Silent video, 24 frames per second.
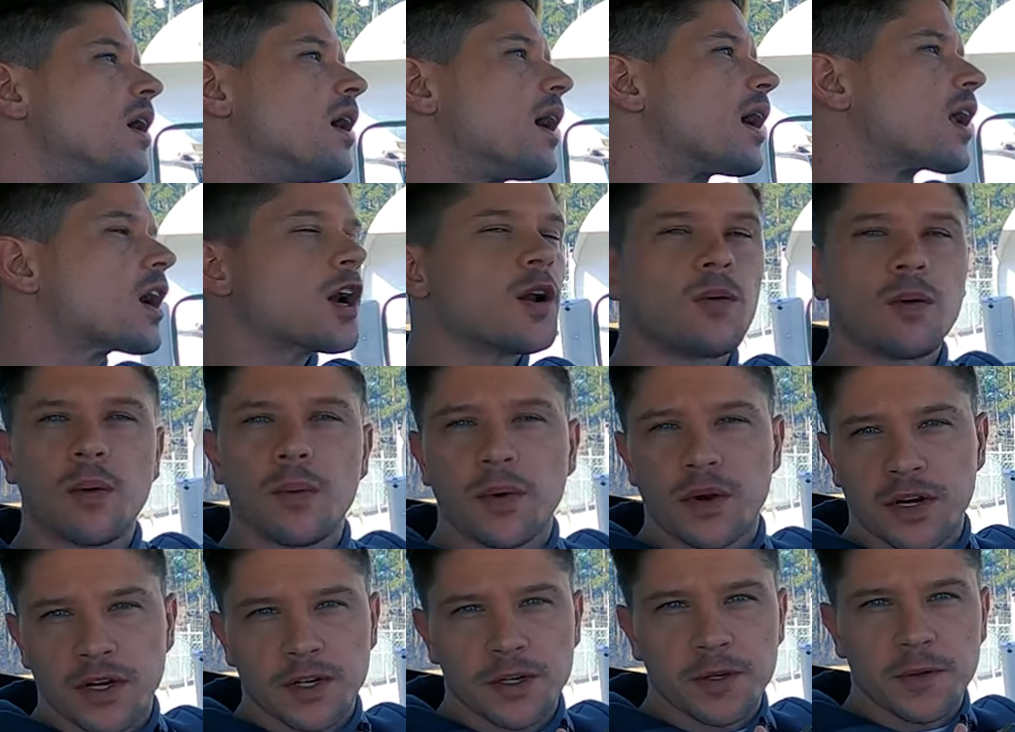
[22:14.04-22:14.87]
I don't know
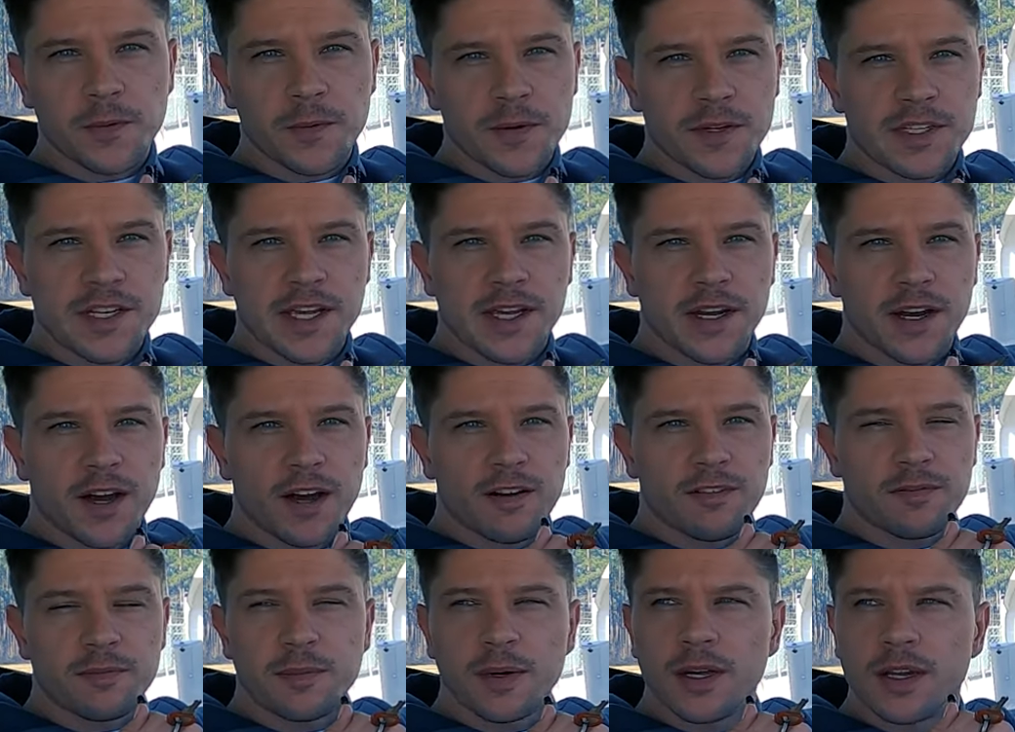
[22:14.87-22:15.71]
what we're gonna do when we take
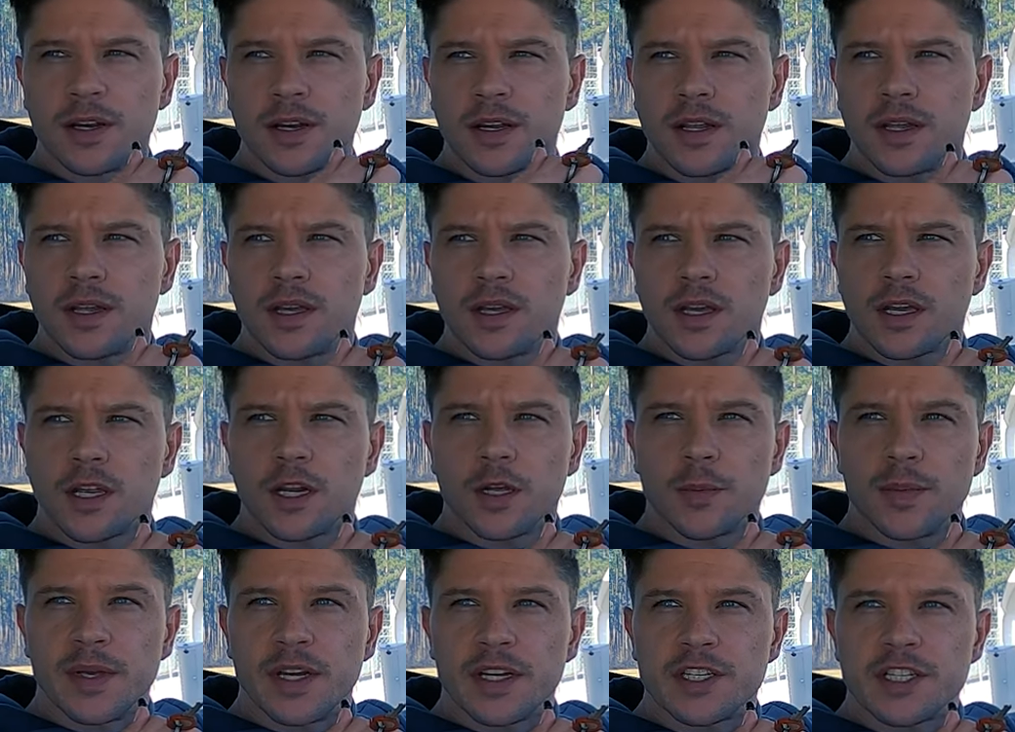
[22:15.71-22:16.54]
off, but
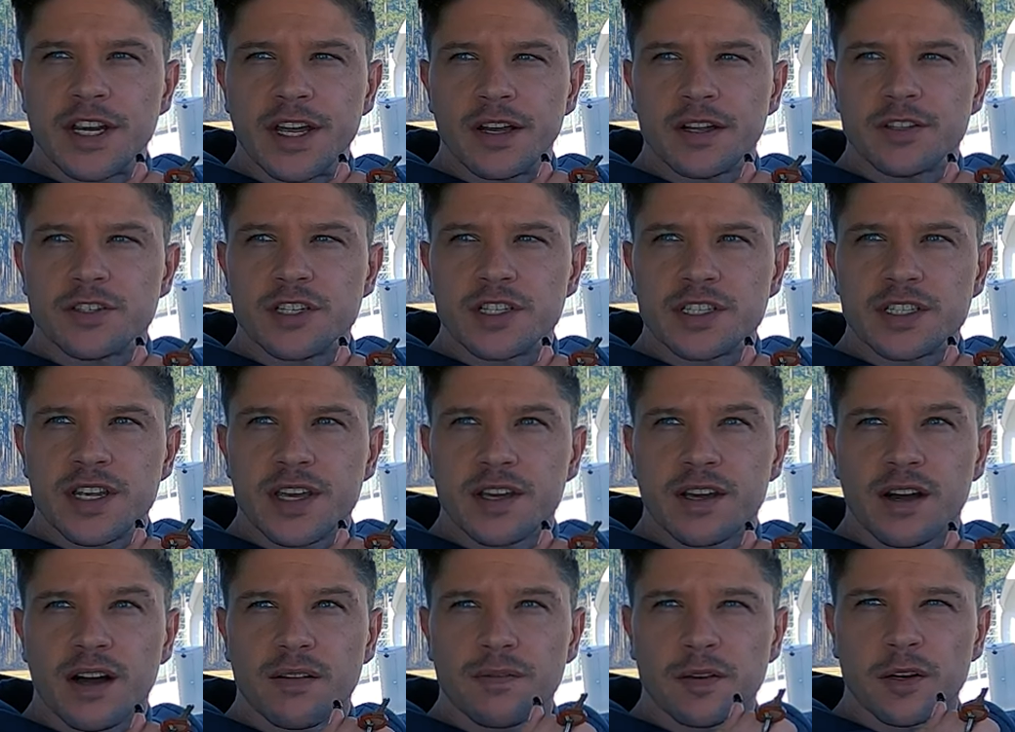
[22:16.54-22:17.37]
it'll be a challenging
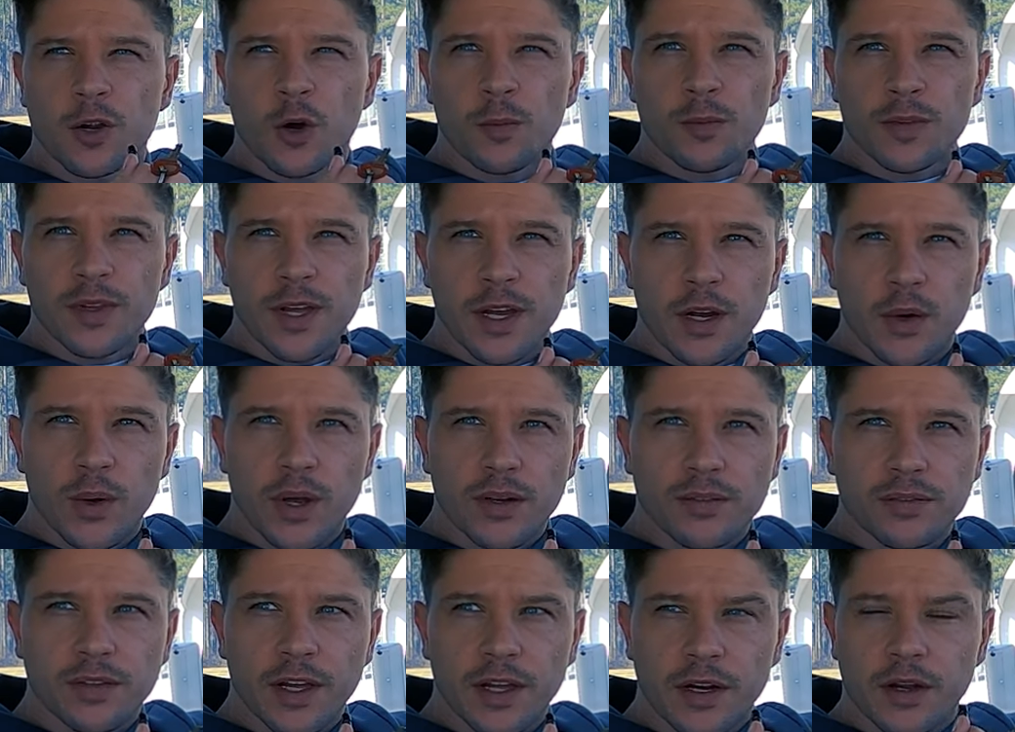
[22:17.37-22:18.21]
takeoff and hopefully a
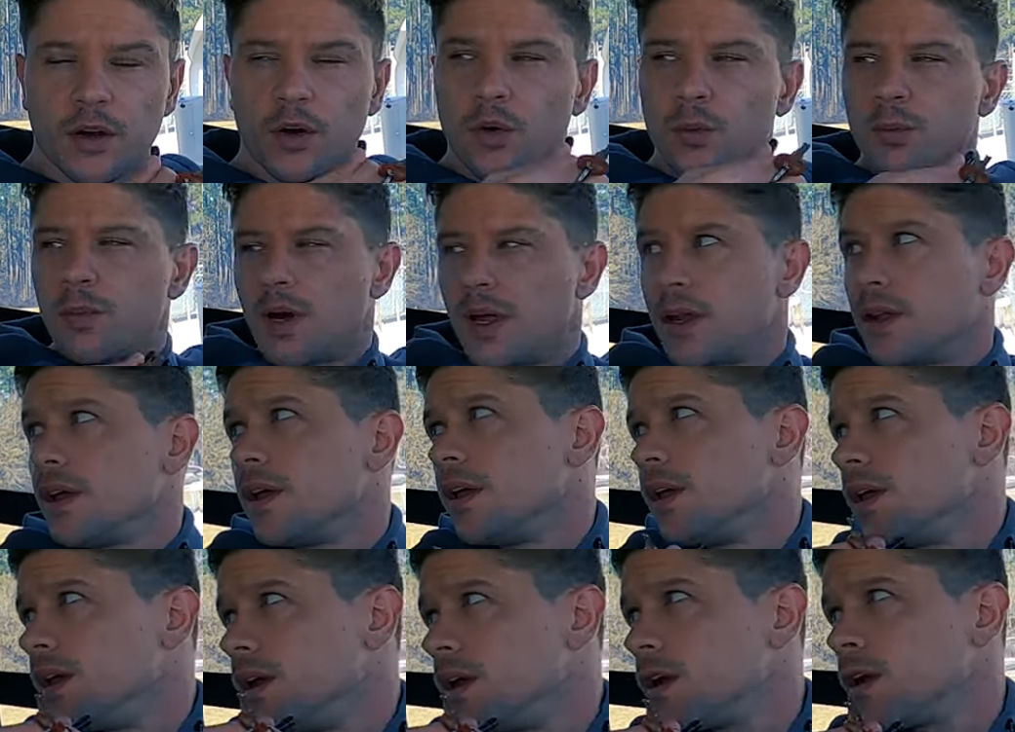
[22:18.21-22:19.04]
quick flight home, but
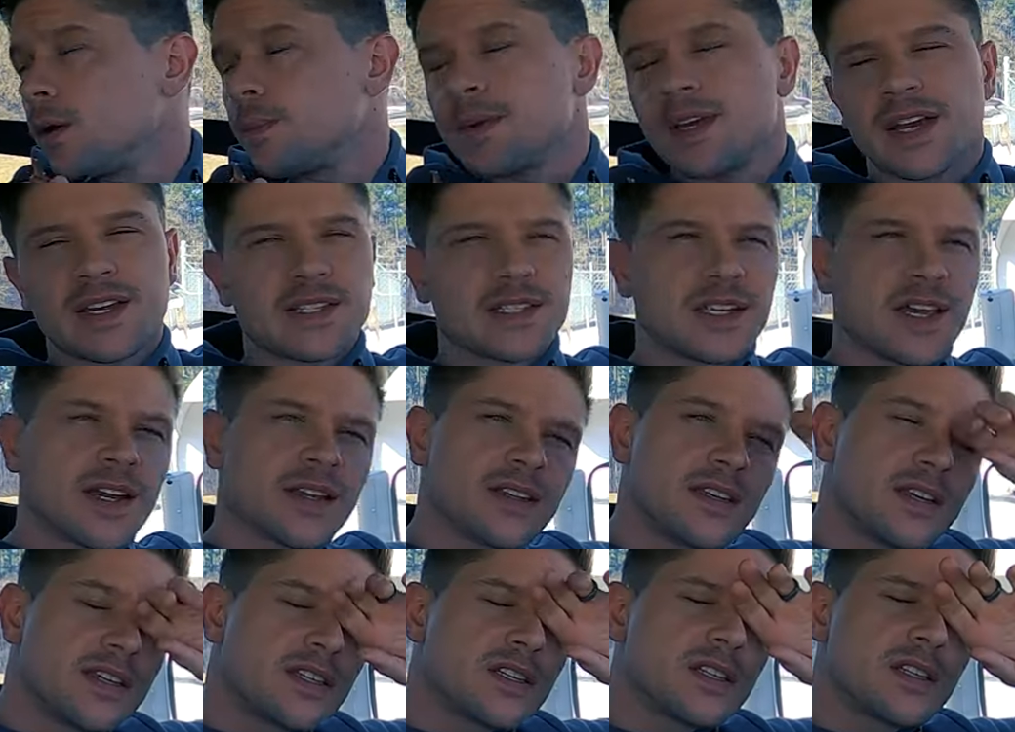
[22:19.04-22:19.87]
hope you guys
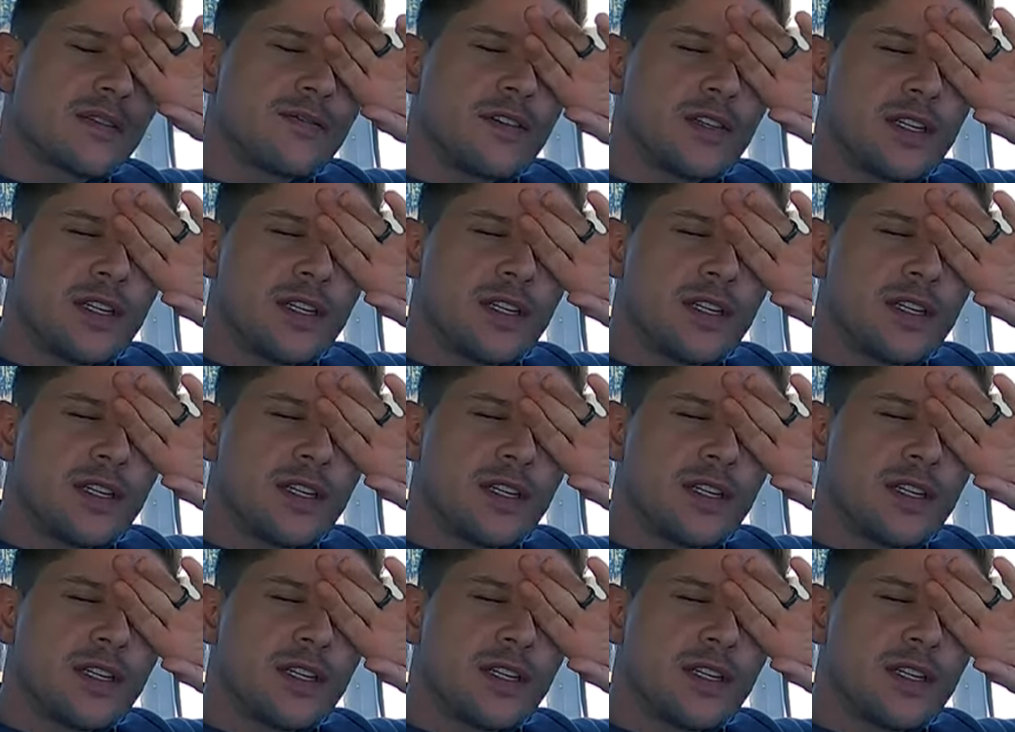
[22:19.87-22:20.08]
liked this.